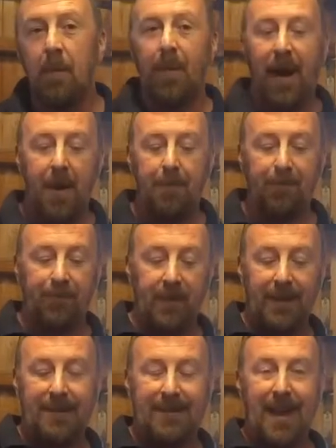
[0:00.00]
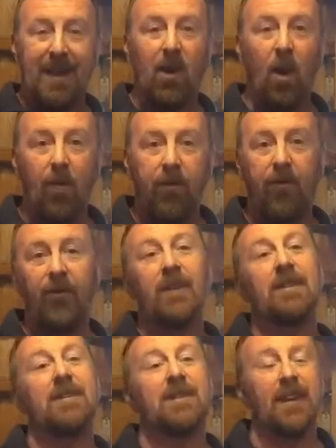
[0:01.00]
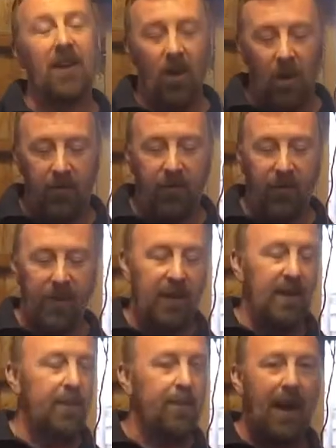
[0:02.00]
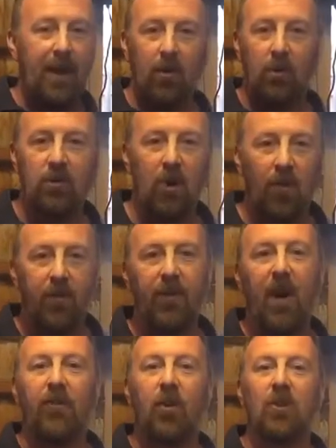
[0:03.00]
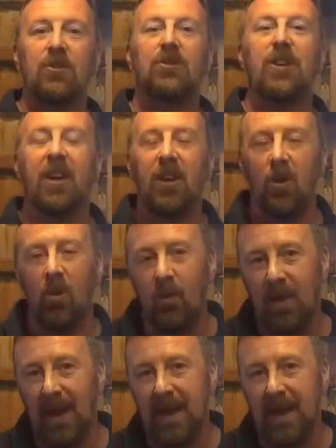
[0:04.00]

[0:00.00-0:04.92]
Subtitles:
But tank off, seat off, panels off. I've got to check it all out.